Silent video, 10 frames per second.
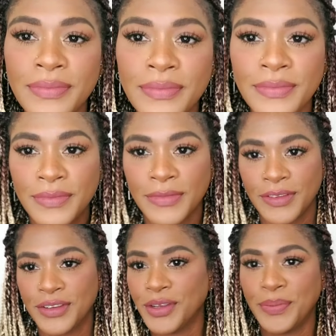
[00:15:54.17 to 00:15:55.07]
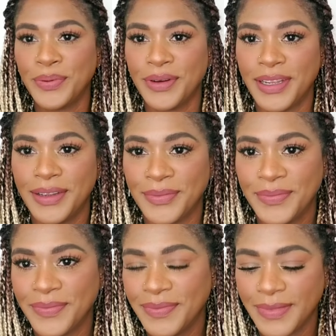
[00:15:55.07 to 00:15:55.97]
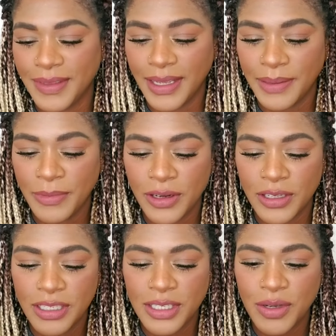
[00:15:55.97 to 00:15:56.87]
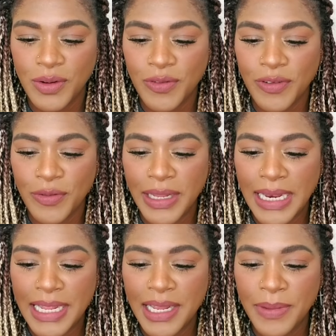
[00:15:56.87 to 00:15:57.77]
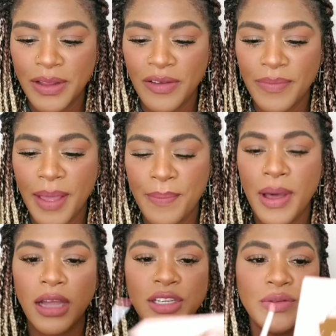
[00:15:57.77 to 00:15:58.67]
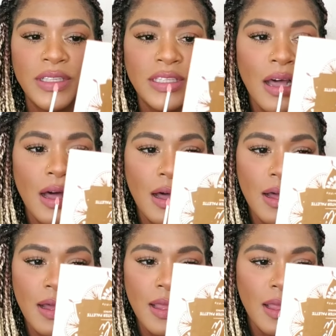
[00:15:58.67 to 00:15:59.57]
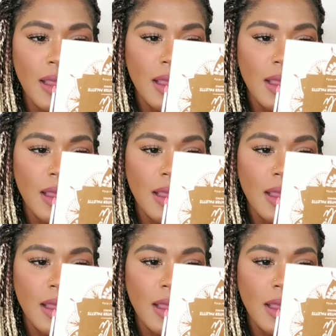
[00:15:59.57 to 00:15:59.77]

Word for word: Hmm, so pretty. And I'm gonna just go over with a little bit of my Patrick Ta